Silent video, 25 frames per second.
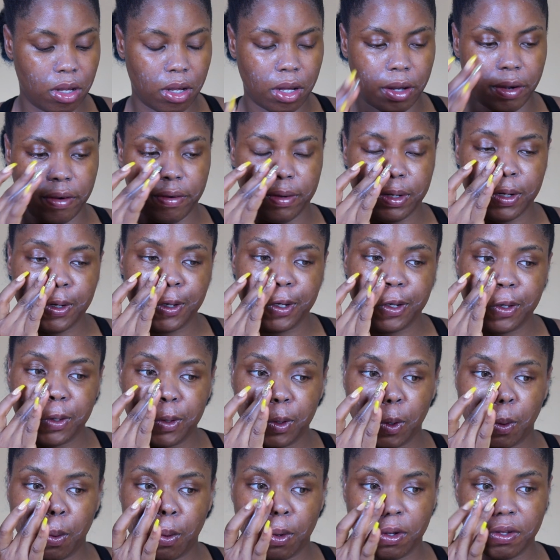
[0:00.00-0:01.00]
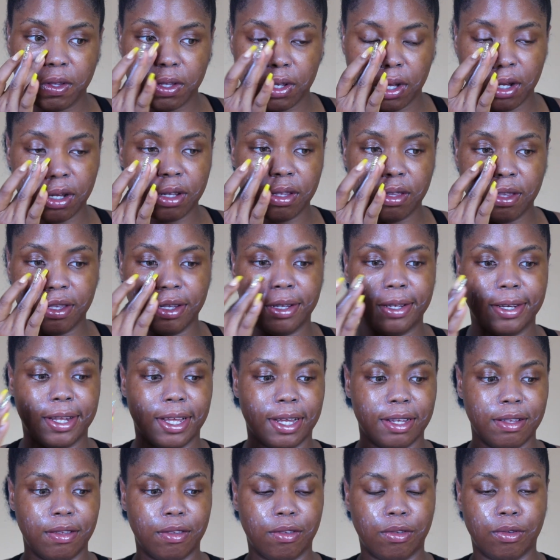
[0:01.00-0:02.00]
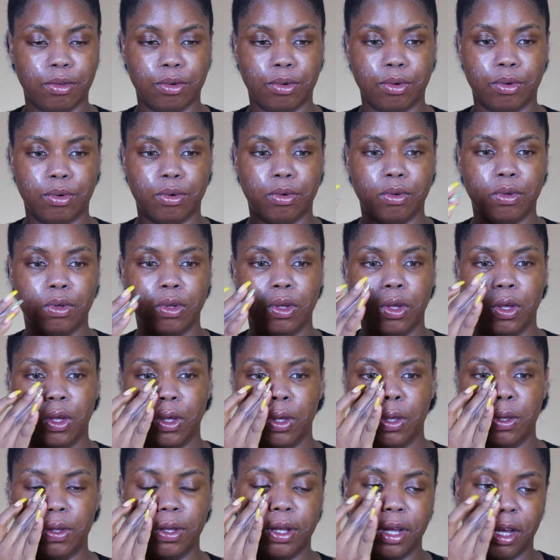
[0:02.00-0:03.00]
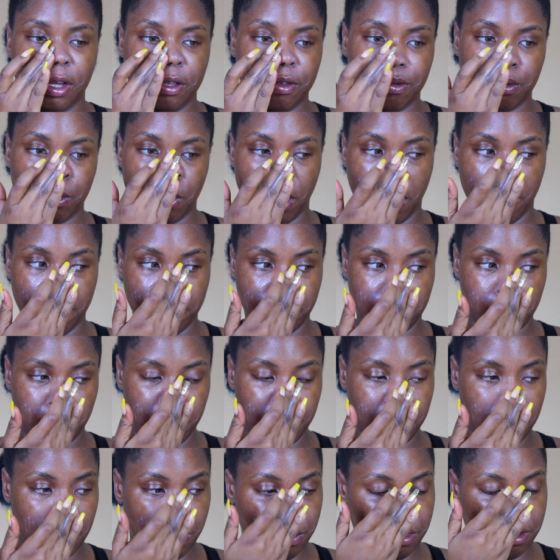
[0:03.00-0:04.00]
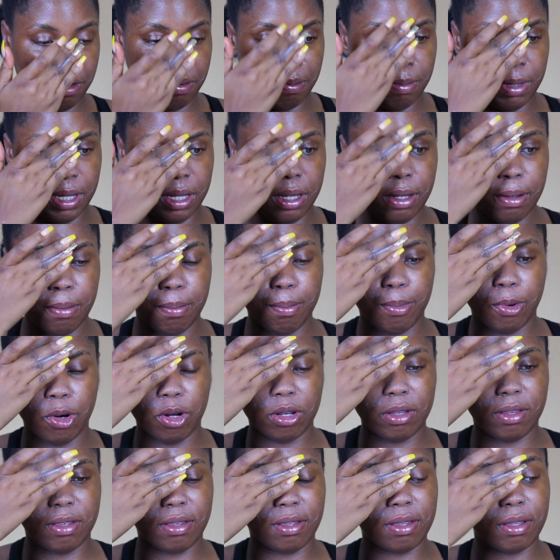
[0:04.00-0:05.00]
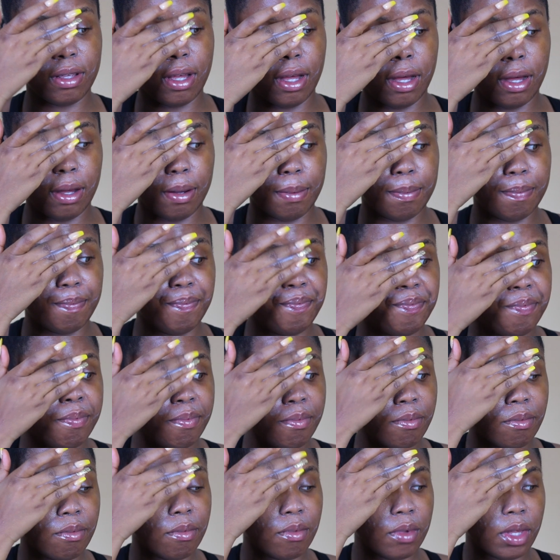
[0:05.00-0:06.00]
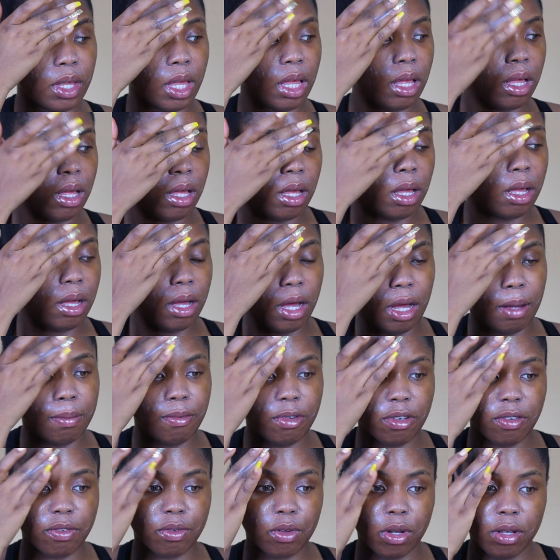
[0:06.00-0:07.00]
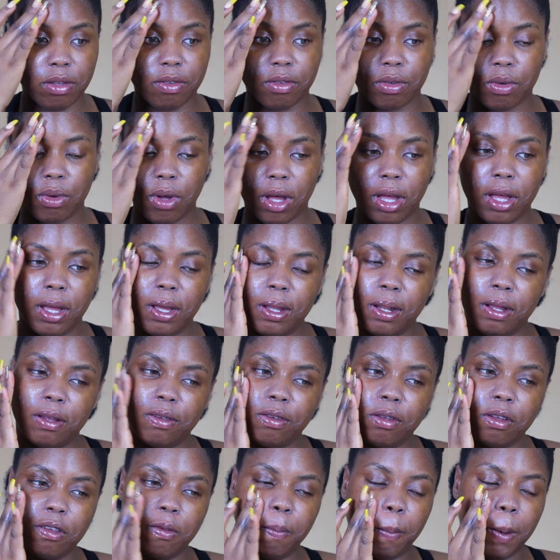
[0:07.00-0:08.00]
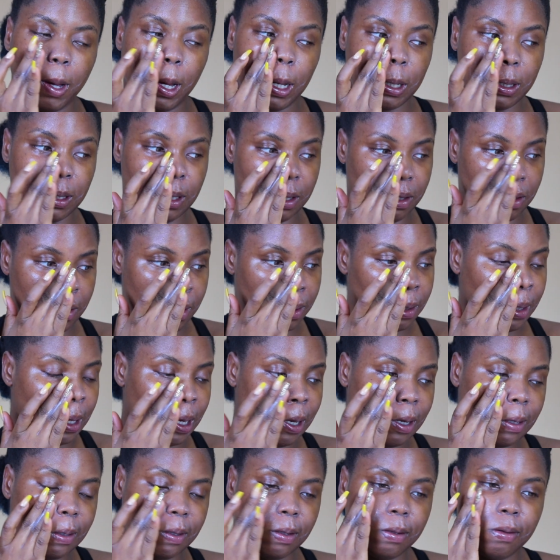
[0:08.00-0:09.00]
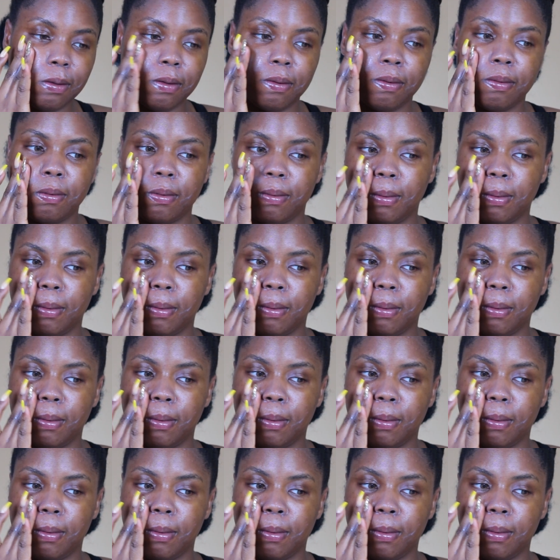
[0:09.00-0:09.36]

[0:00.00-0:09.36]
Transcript: I really don't know what's causing that, so you guys will have to bear with me. But I'm just going to go ahead and just pat this in, guys,